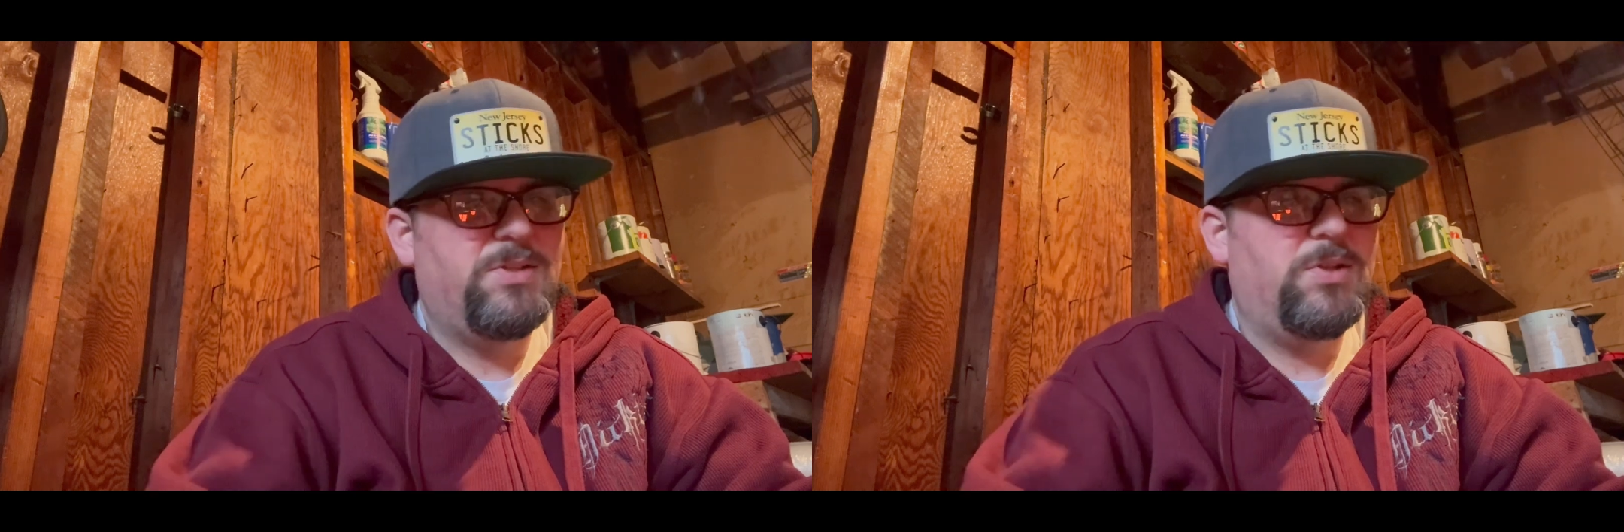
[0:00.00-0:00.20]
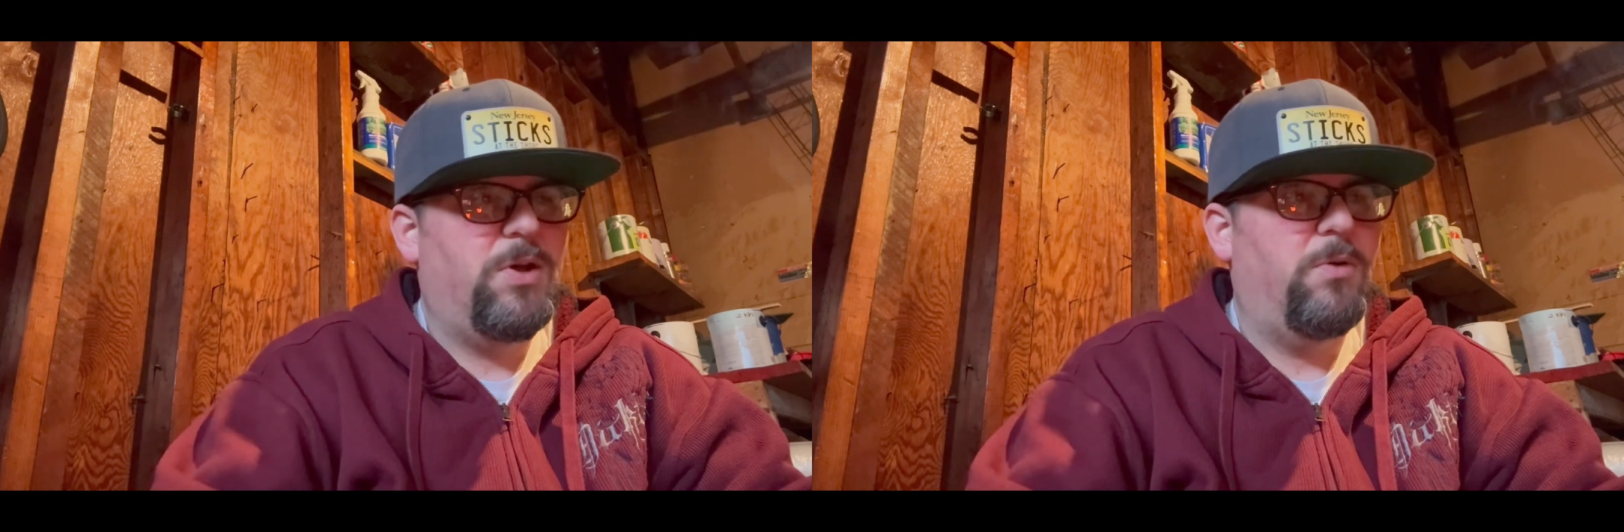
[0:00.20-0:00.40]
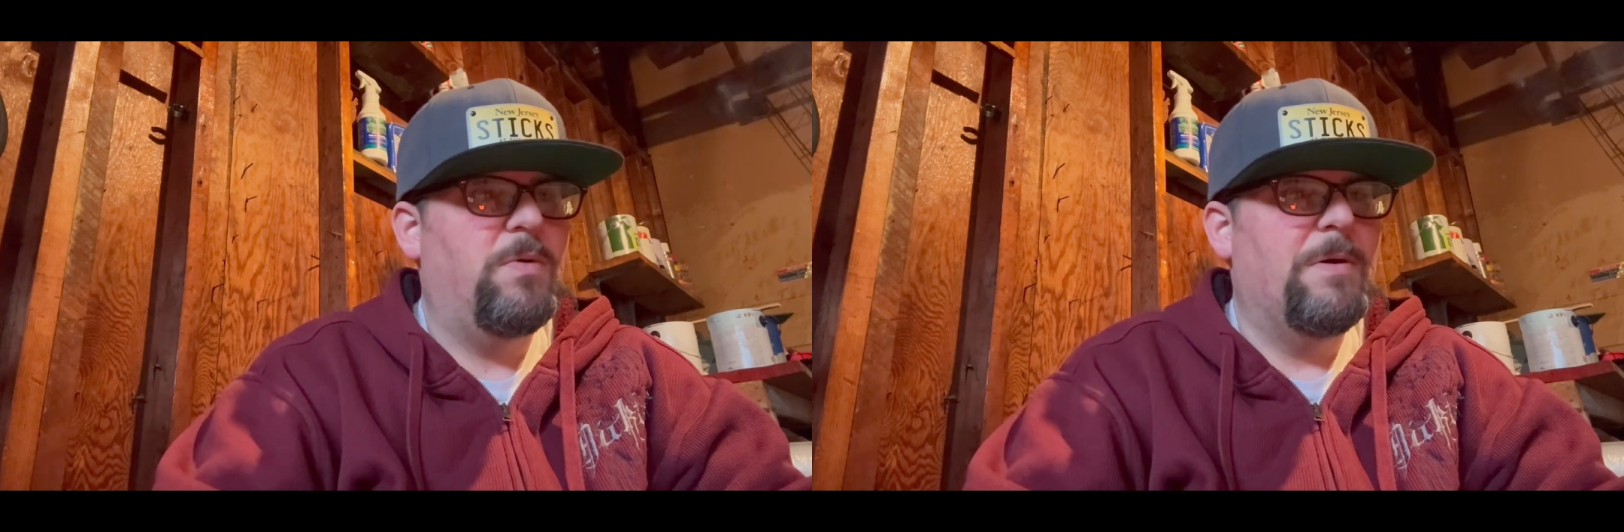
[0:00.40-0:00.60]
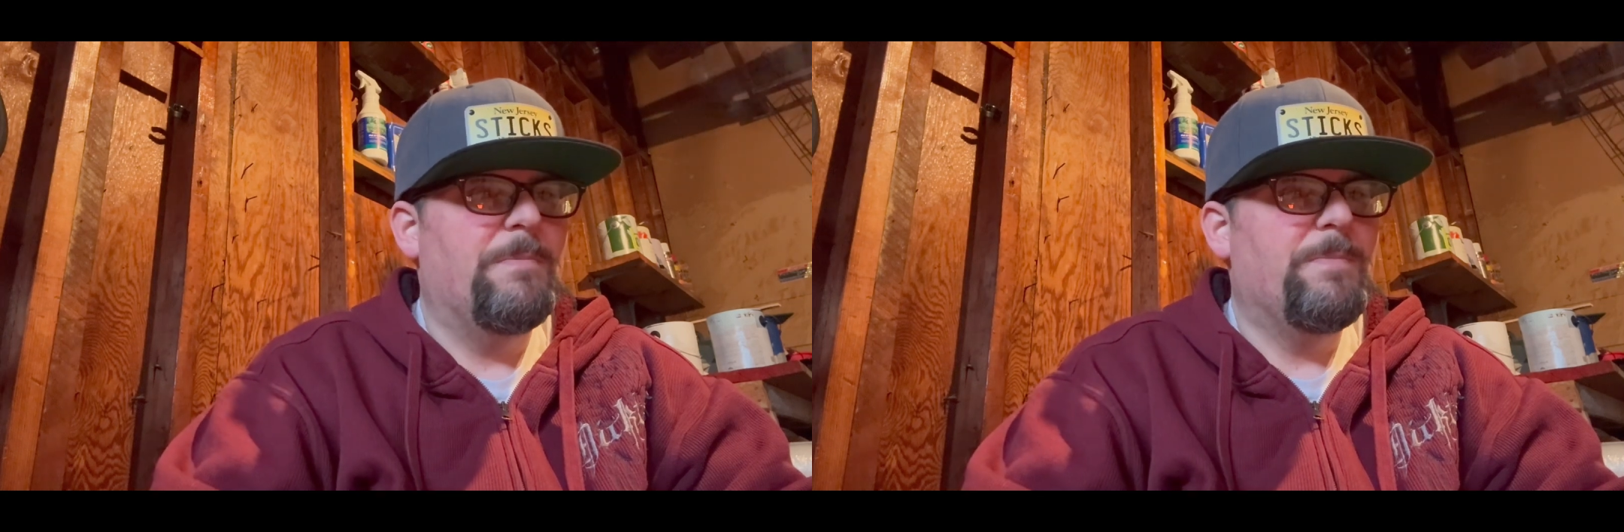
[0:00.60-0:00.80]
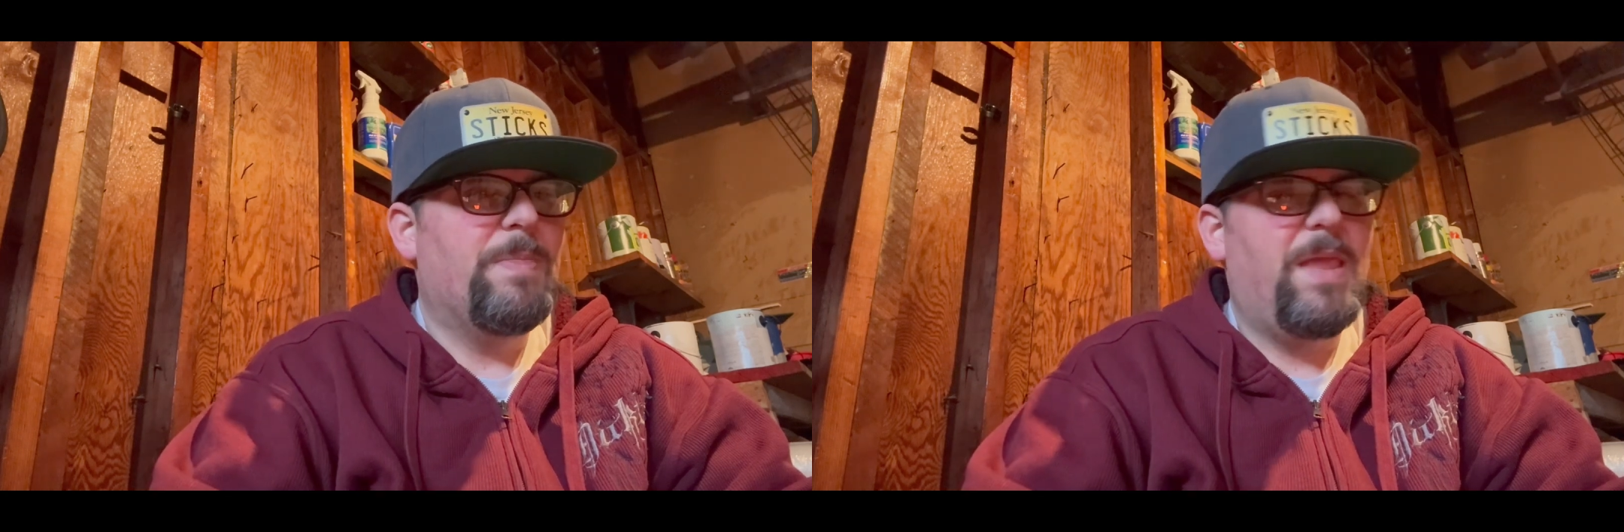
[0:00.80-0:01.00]
So
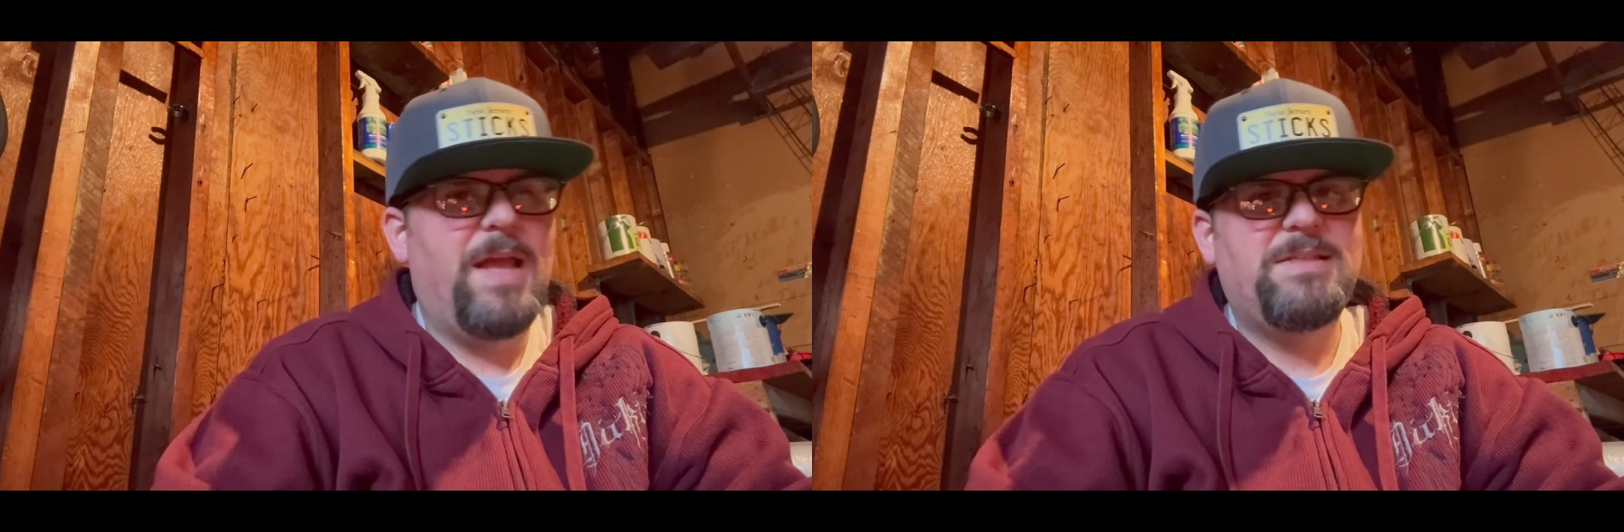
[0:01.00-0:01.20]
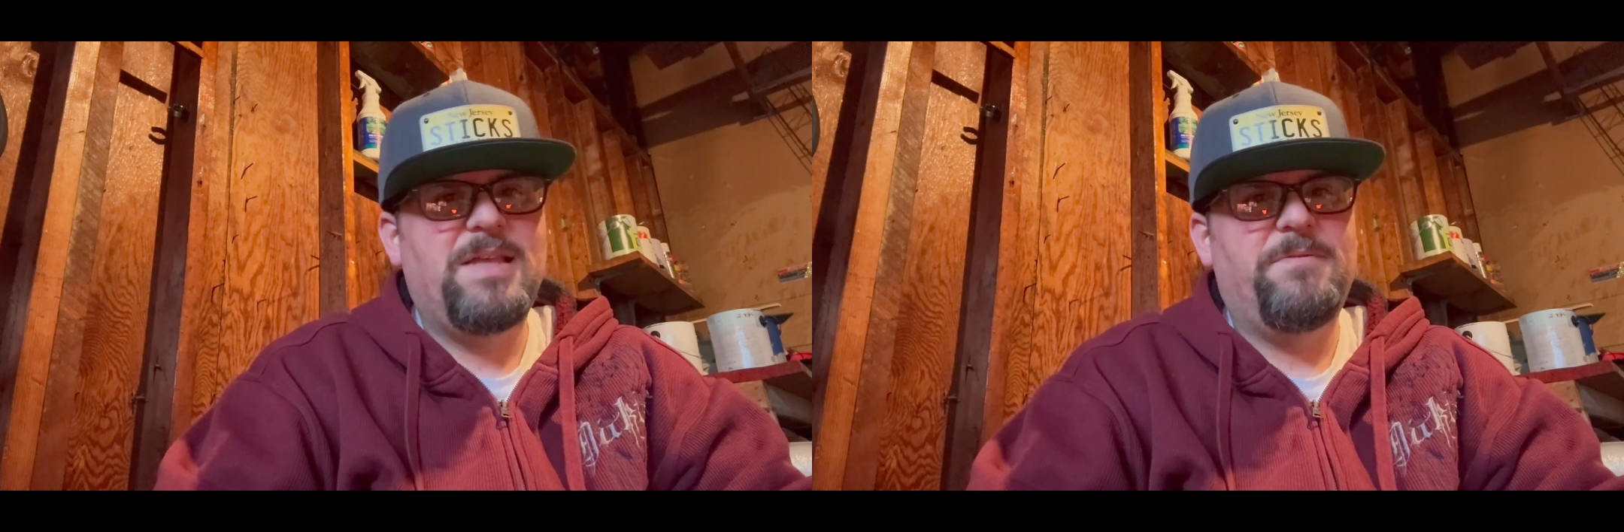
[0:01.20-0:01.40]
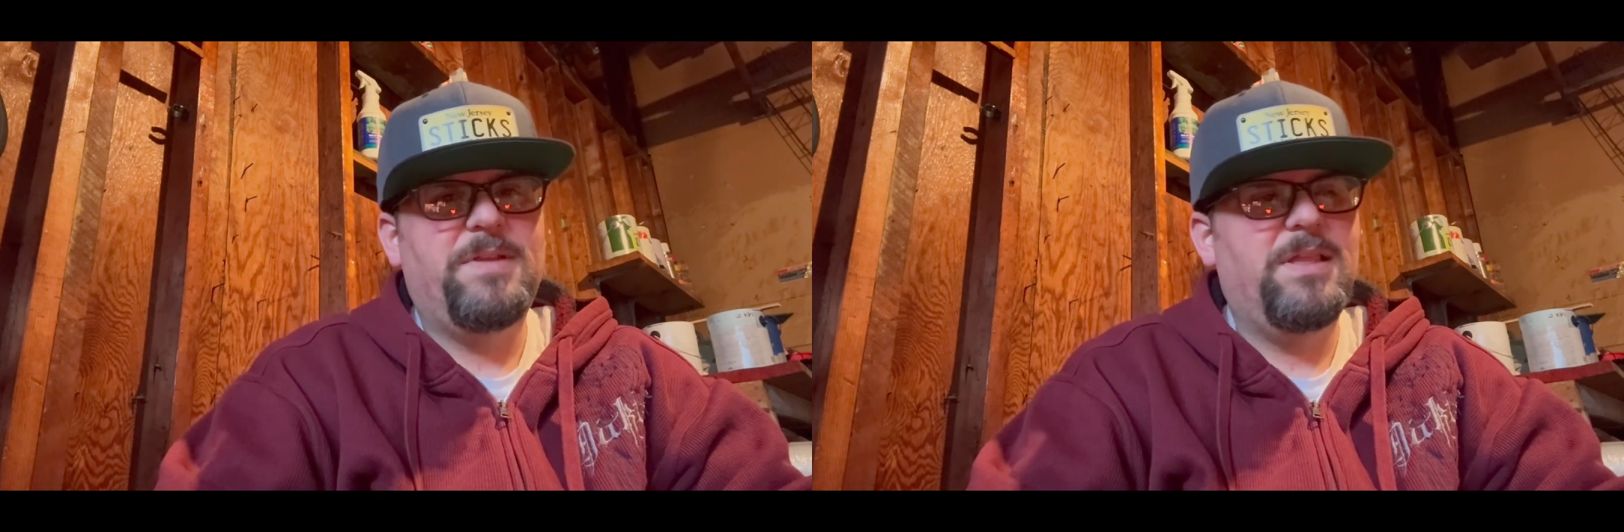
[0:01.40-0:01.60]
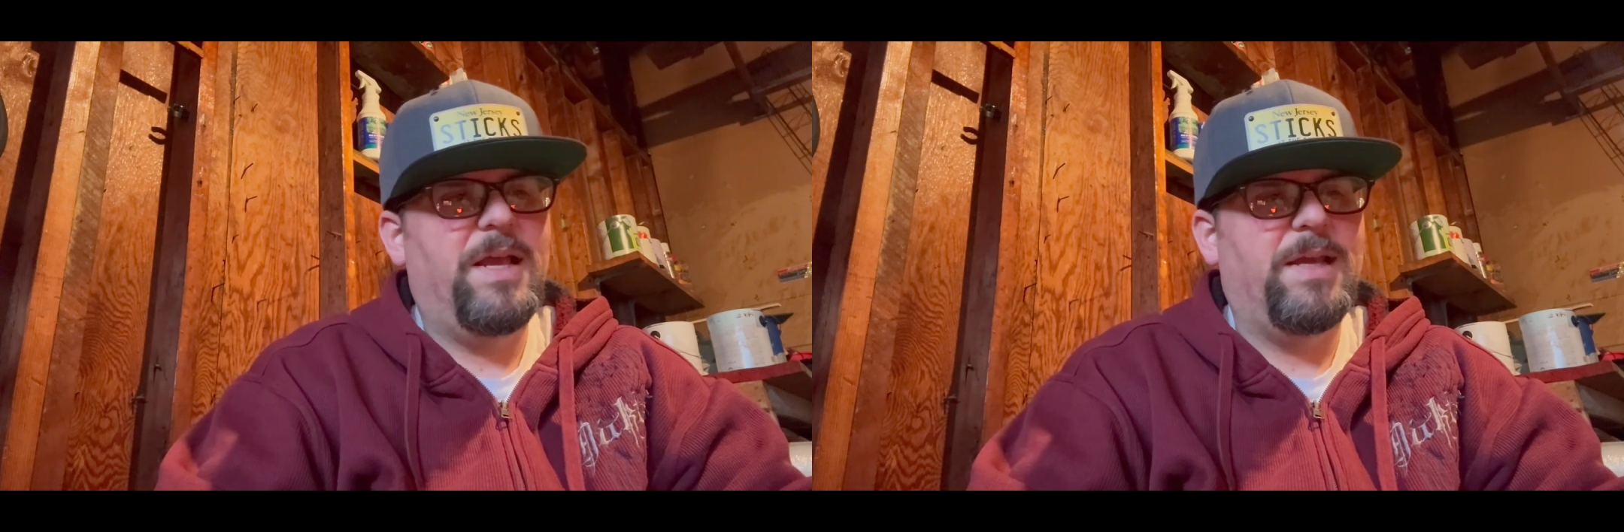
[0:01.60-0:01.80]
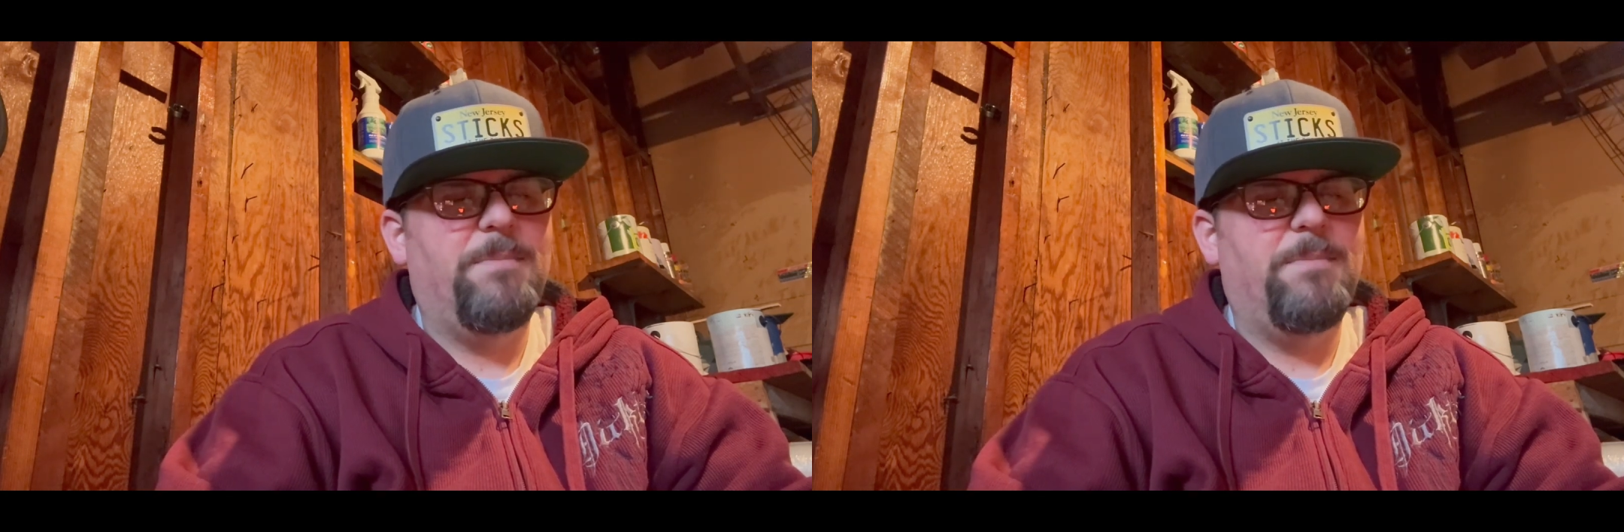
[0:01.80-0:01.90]
it's definitely like a